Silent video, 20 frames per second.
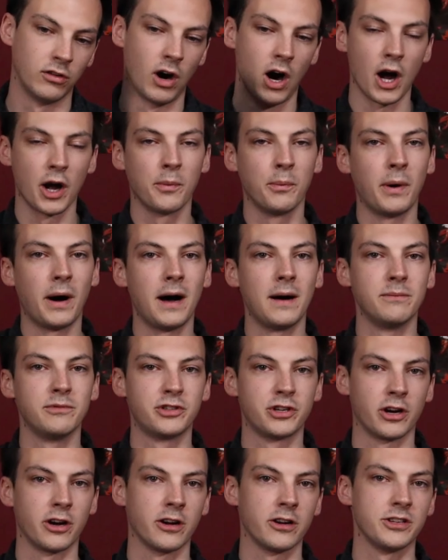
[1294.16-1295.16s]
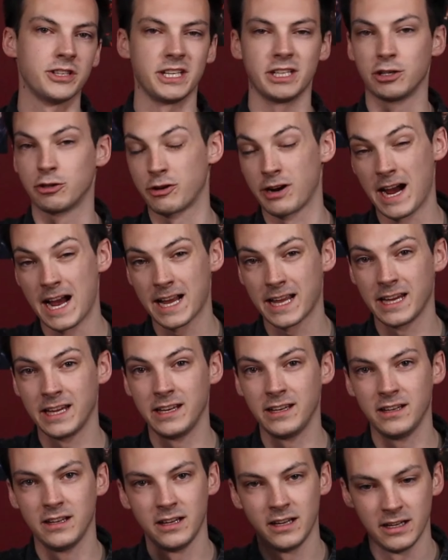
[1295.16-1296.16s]
long bomb charge and
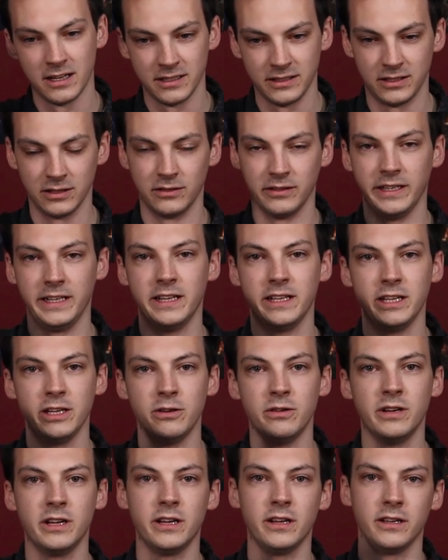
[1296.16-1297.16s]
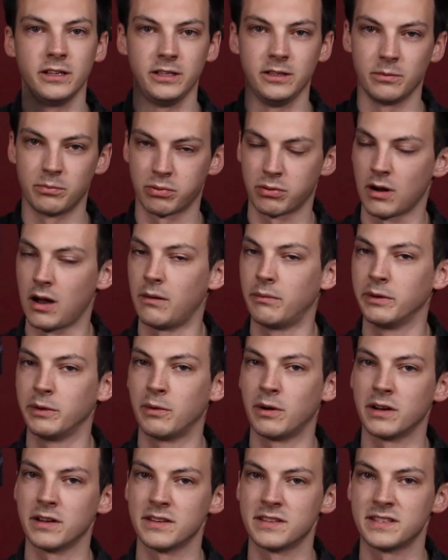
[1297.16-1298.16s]
Kraken, delete a unit, you
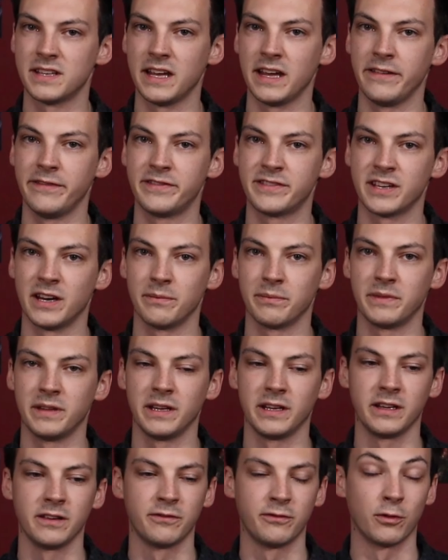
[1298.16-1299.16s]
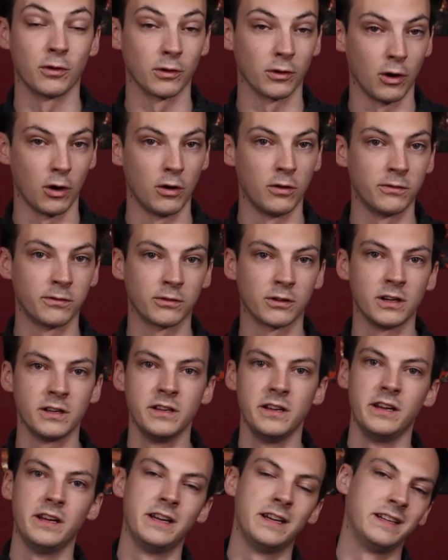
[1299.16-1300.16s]
probably want to save something for
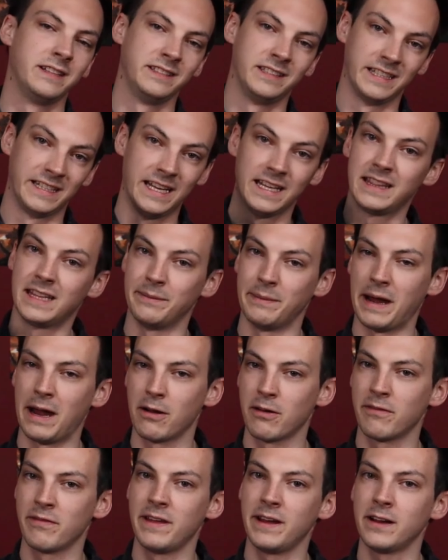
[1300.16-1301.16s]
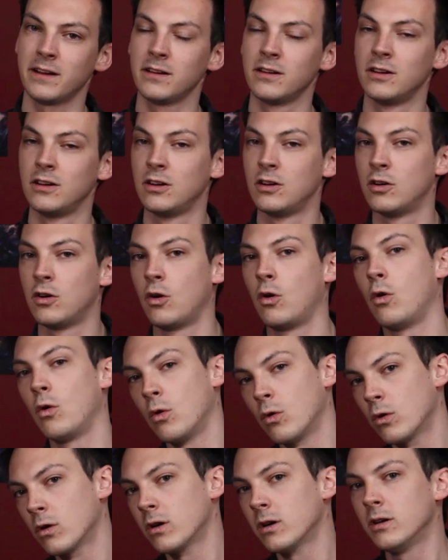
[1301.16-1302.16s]
overrun to get them out of there.
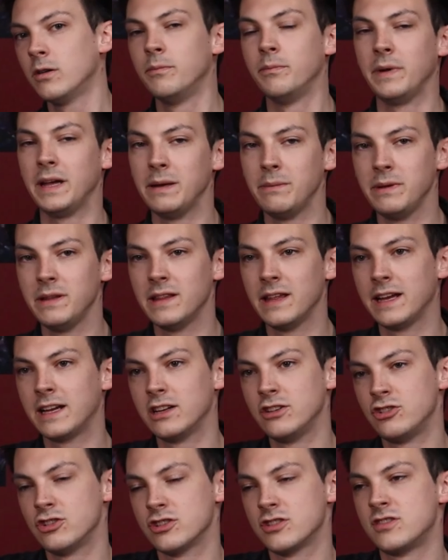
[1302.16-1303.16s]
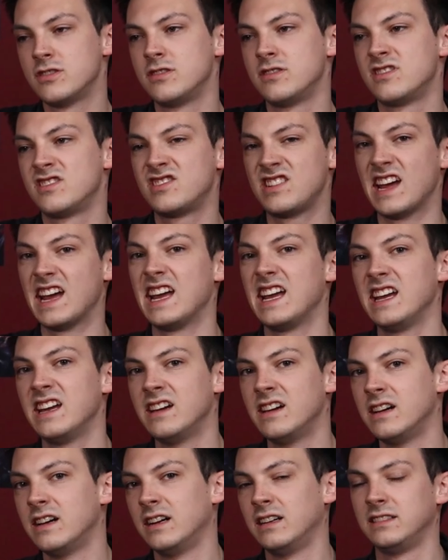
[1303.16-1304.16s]
Or maybe they can just
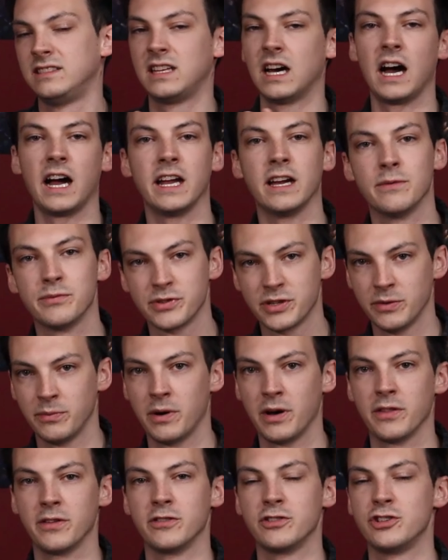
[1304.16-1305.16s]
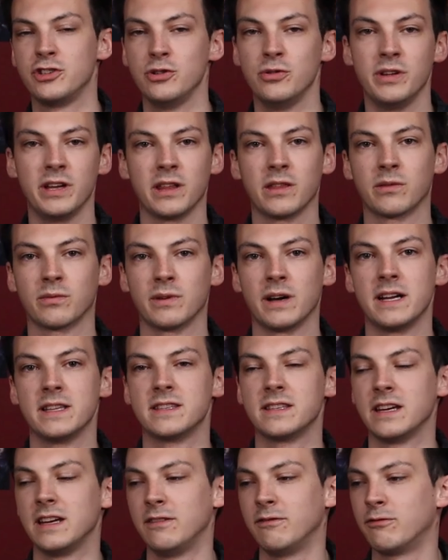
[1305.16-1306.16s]
stay, tie up some other shooting
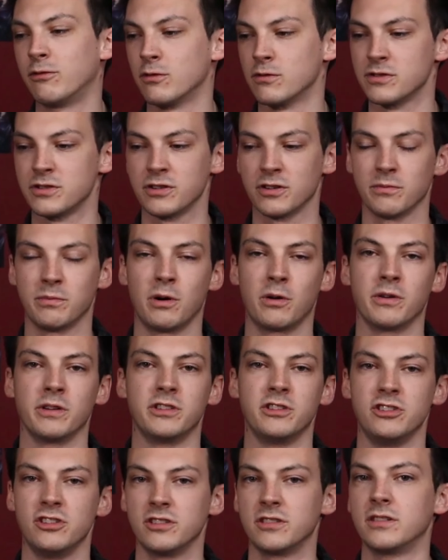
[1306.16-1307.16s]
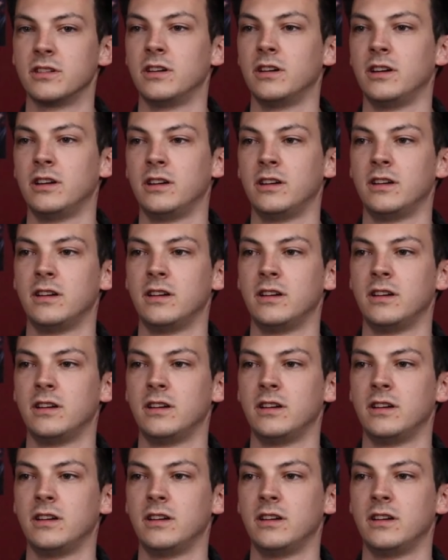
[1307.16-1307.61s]
threats and force your opponent to just